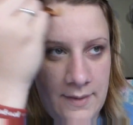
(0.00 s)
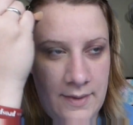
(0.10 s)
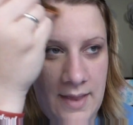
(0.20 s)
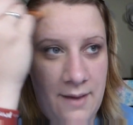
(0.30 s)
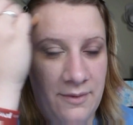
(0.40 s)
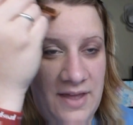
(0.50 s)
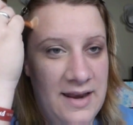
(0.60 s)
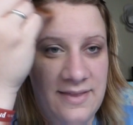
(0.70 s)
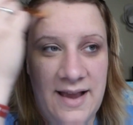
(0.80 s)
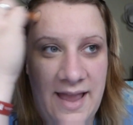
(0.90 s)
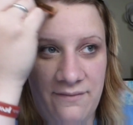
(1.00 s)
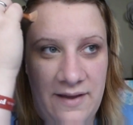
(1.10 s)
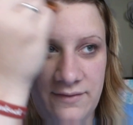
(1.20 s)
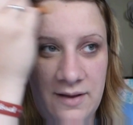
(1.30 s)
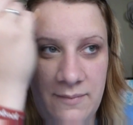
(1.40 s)
And with anything I have
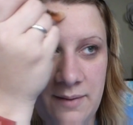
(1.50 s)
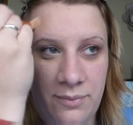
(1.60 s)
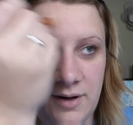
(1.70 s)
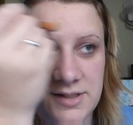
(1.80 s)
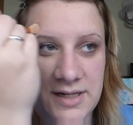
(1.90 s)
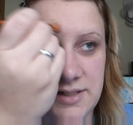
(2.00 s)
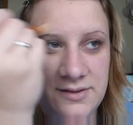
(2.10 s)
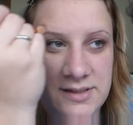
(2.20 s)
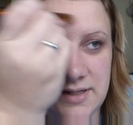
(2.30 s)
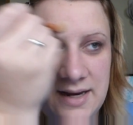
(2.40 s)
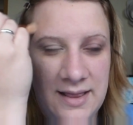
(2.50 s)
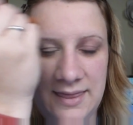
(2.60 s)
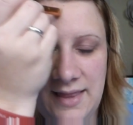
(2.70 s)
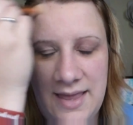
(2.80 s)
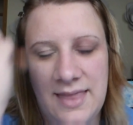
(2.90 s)
left on my brush, I do just kind
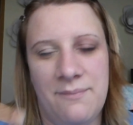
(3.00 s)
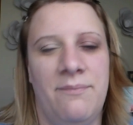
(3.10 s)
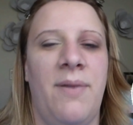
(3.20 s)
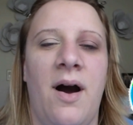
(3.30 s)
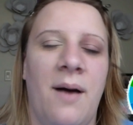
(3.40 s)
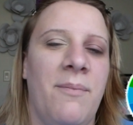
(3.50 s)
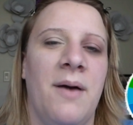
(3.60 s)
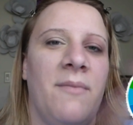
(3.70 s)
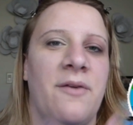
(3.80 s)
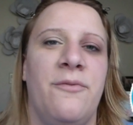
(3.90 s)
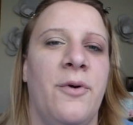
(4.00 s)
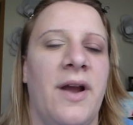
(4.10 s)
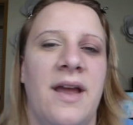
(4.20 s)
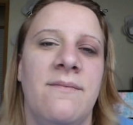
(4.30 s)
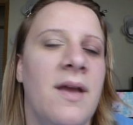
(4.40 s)
of lightly pop on my
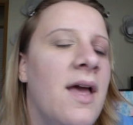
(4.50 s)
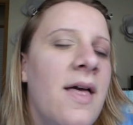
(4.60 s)
forehead.